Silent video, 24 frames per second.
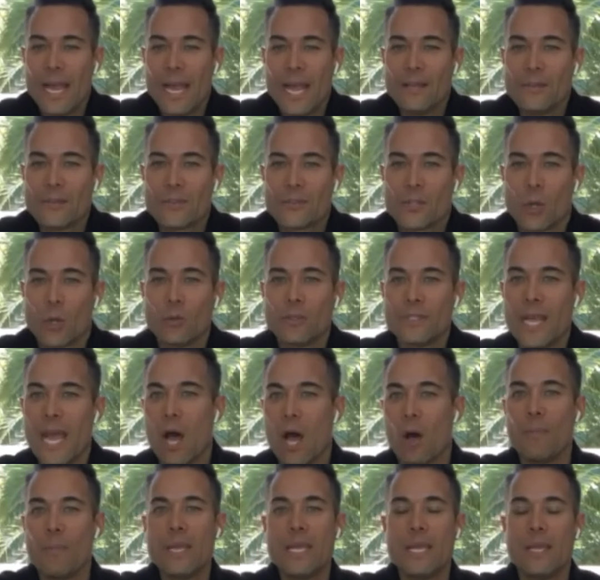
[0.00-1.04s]
And mm-hmm. so
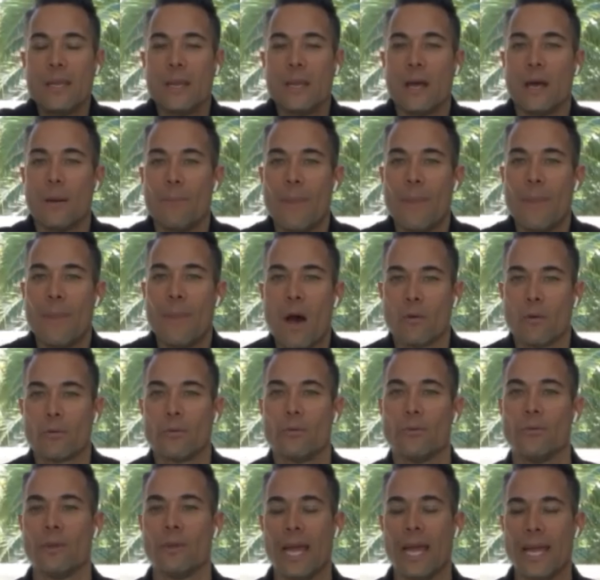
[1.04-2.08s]
tell me about
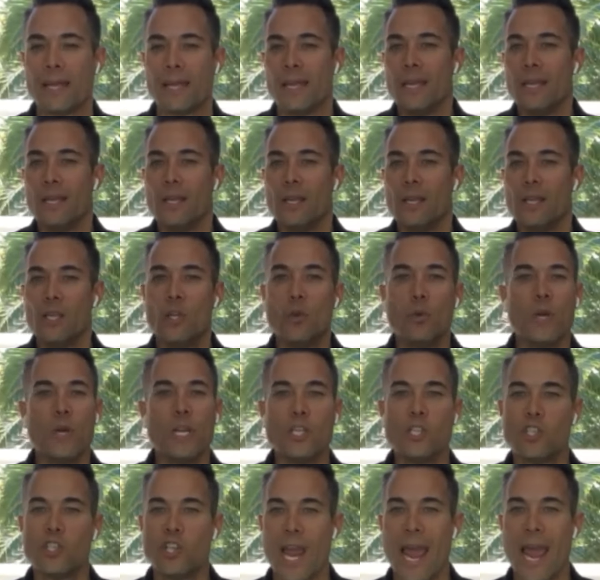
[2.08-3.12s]
like you
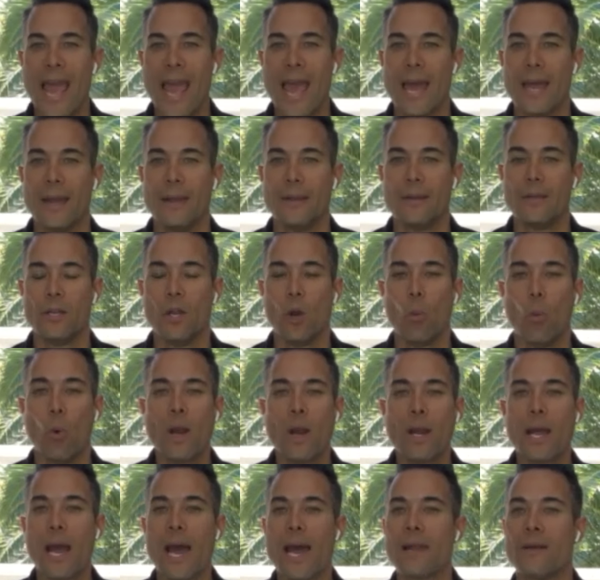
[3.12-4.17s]
and Jan, you know,
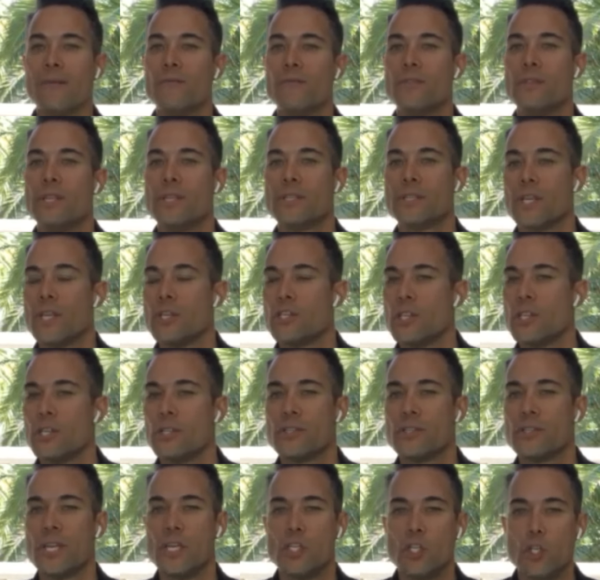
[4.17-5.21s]
what kind of decisions
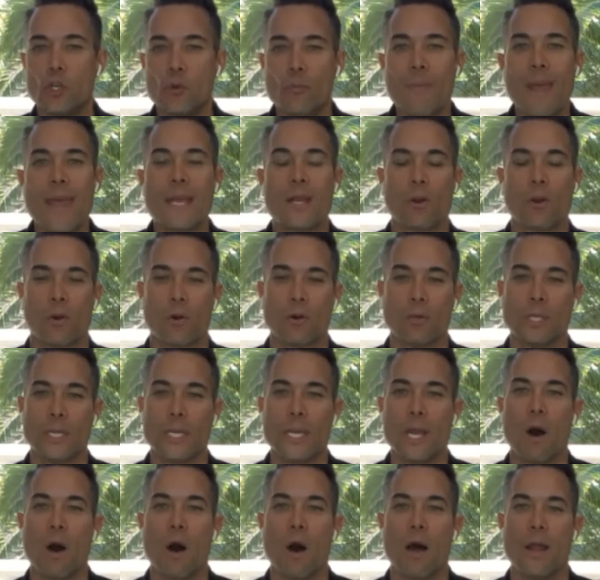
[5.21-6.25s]
did you make
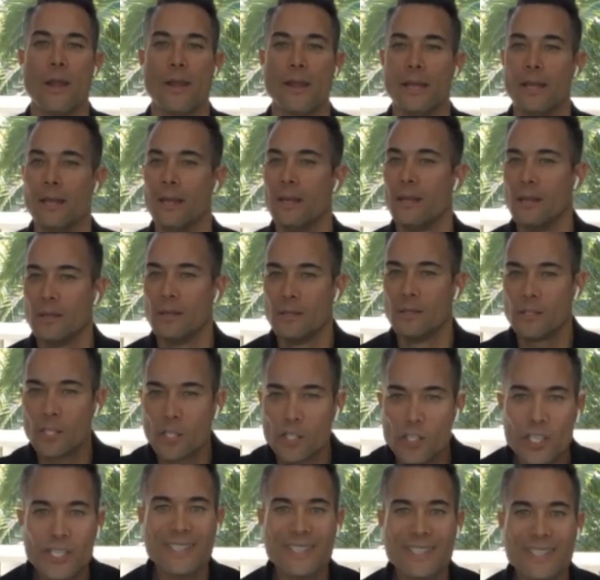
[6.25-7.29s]
early on to
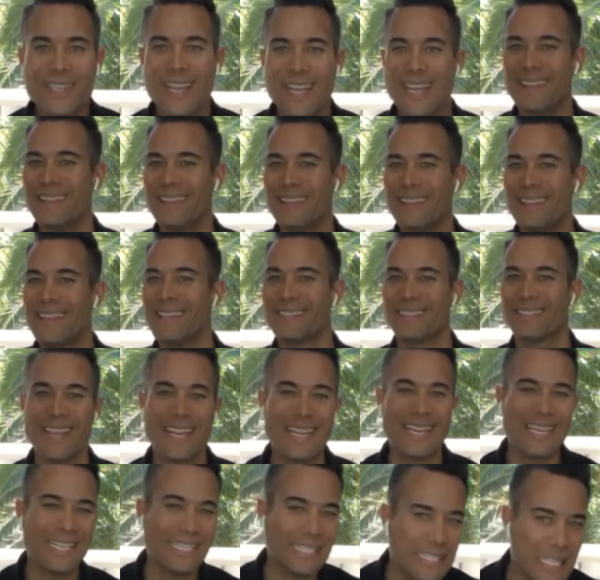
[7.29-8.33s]
just get this
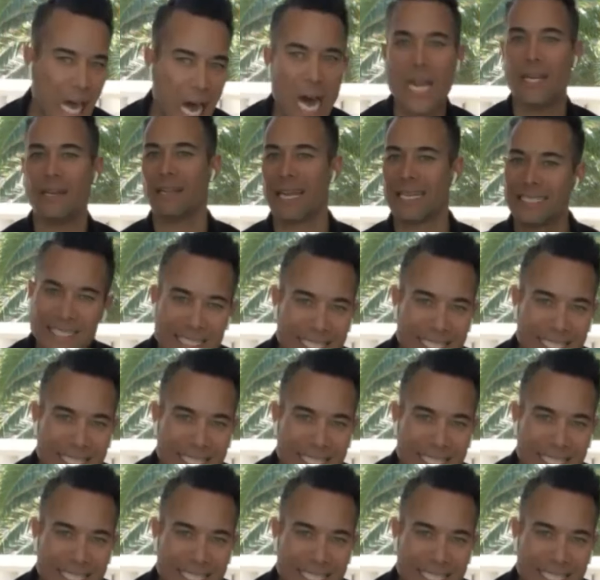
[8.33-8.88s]
thing done?